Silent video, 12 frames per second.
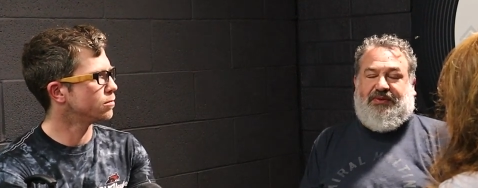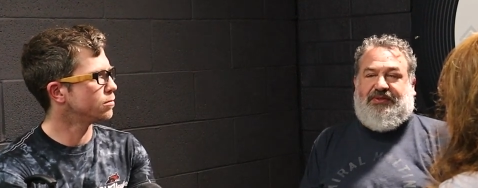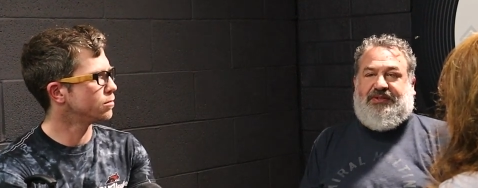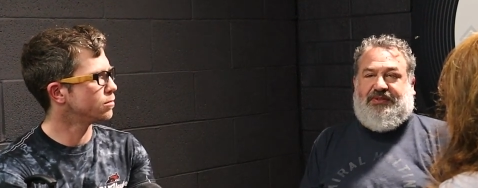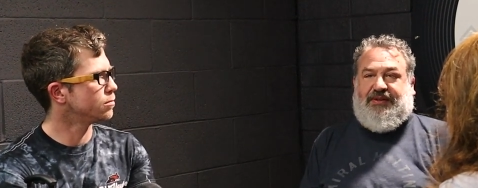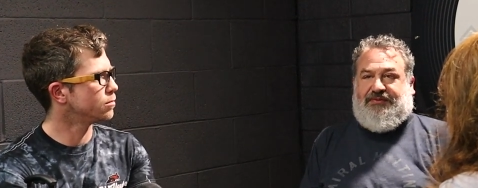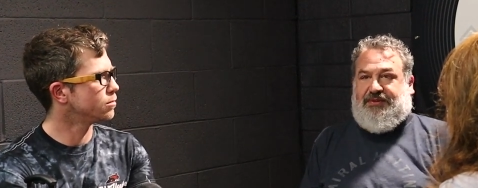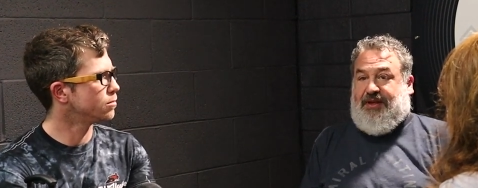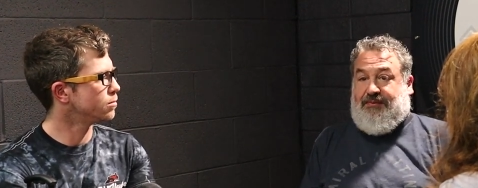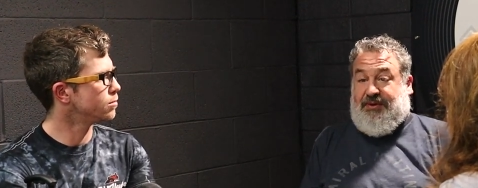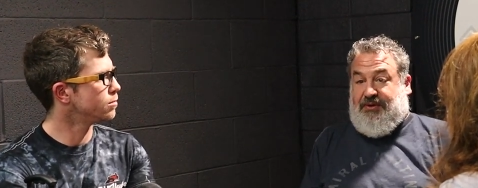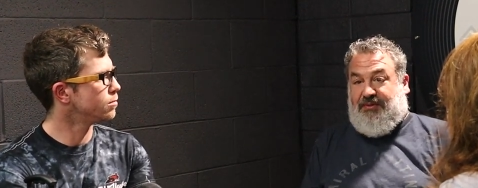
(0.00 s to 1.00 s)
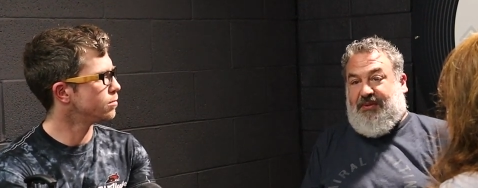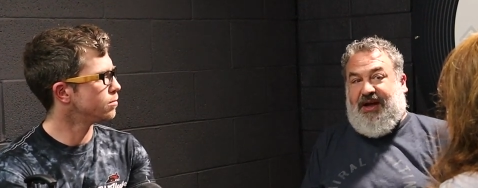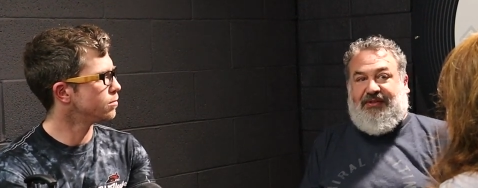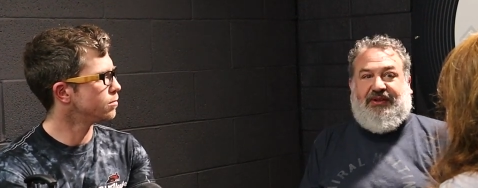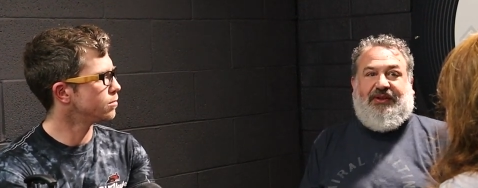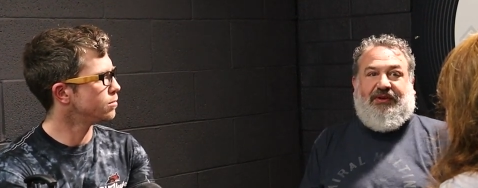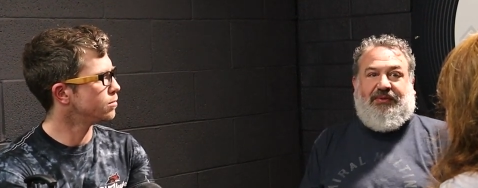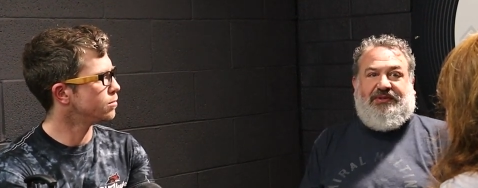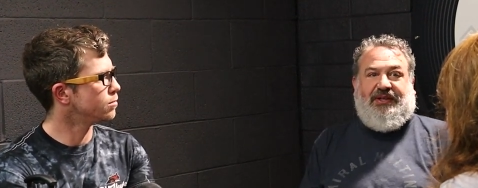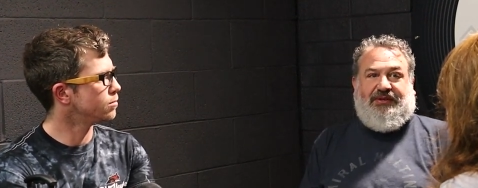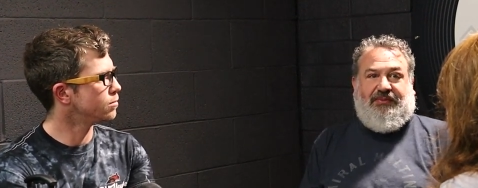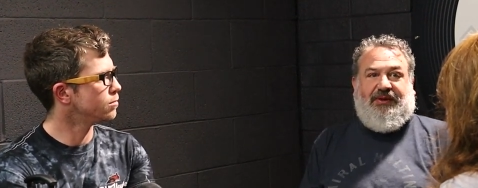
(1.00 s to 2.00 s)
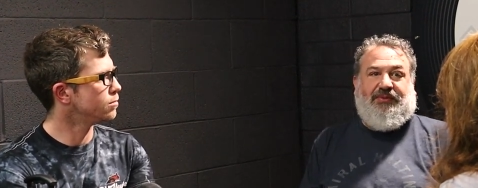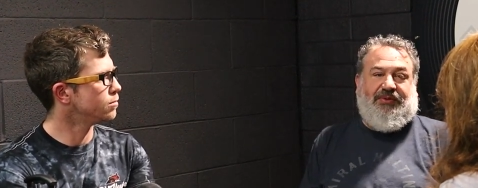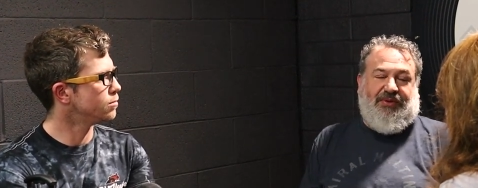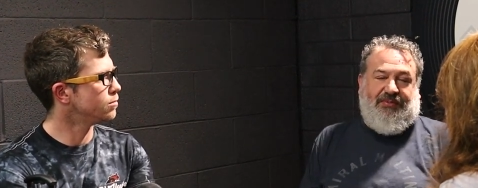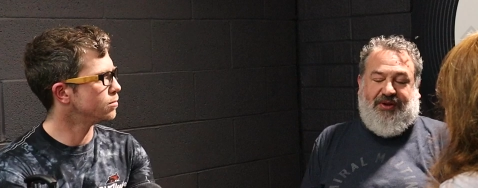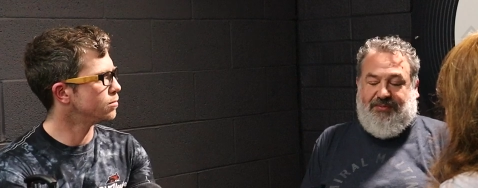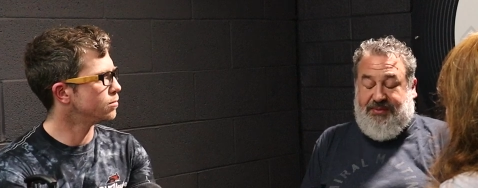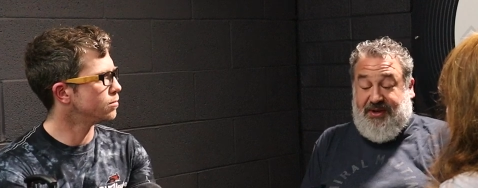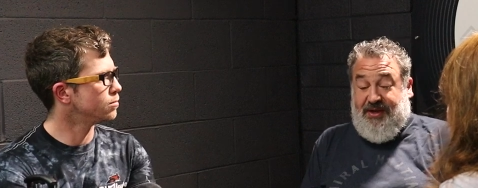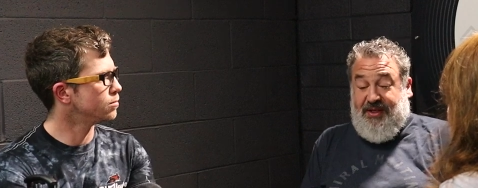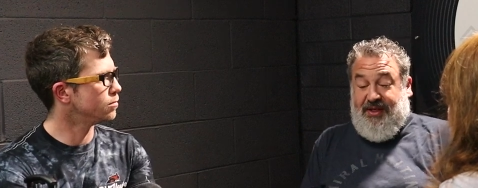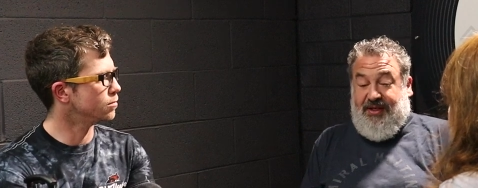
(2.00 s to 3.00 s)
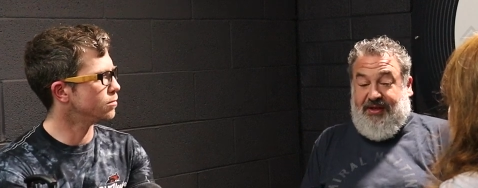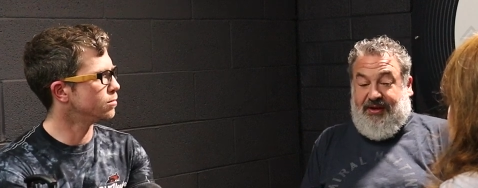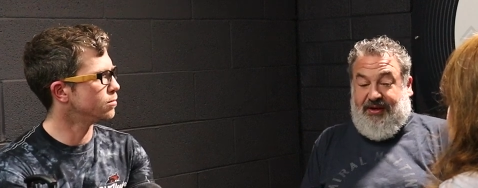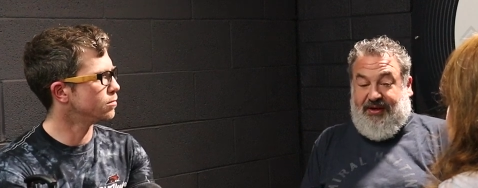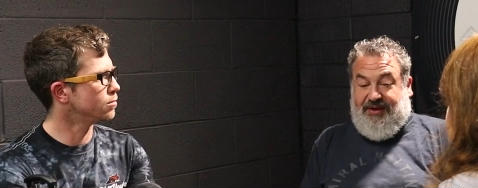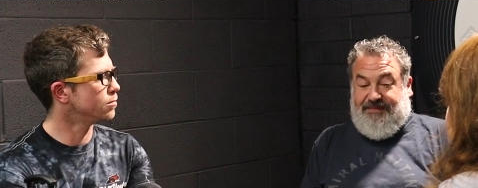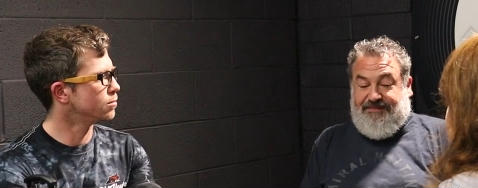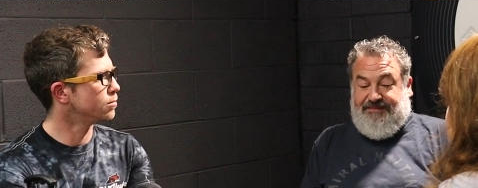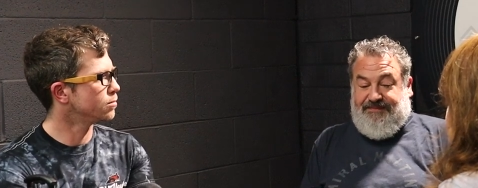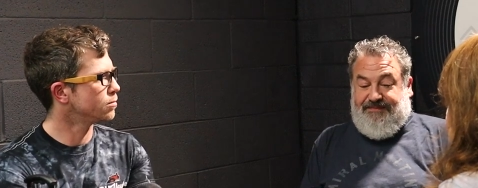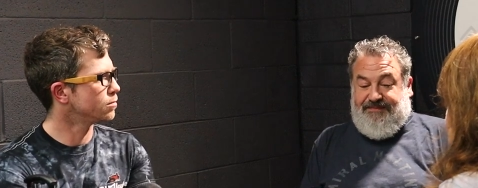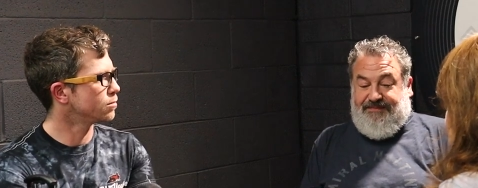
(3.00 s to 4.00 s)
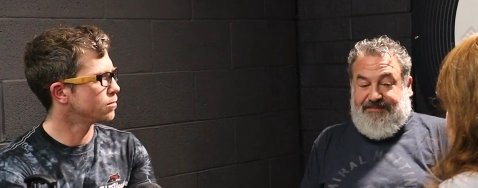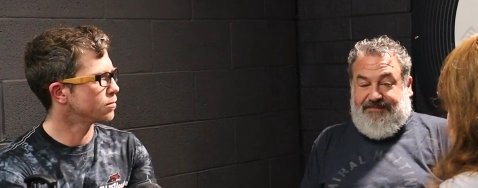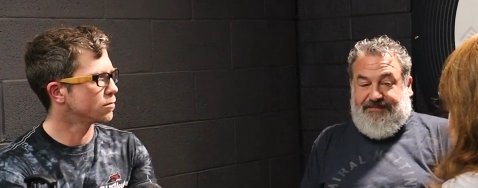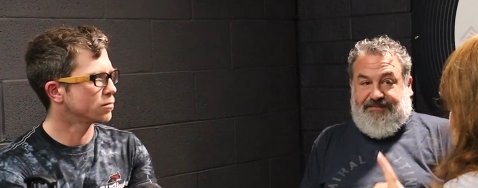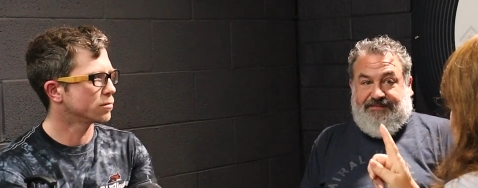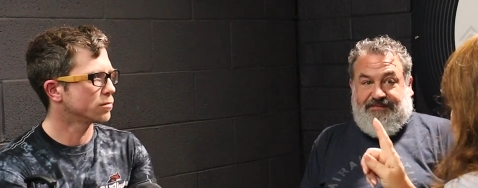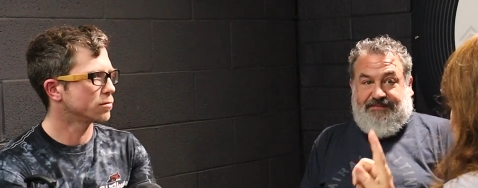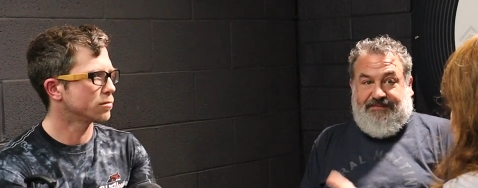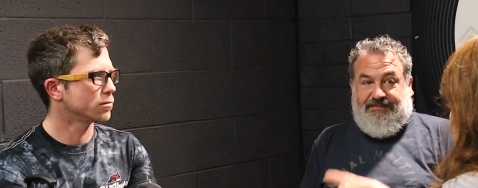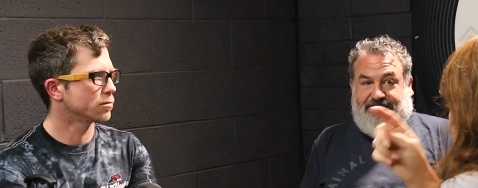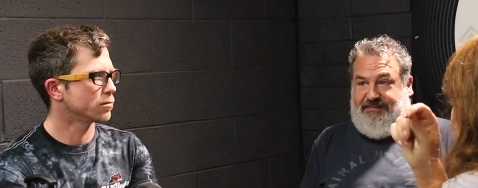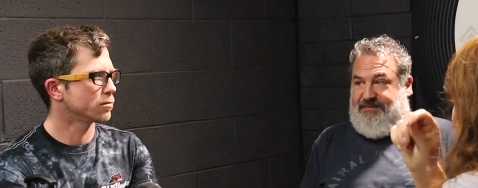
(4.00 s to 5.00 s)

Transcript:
Speaker 1: You know, just they have a beer in mind that they always like to make with our malt. But mm-hmm. um, which comes to why you're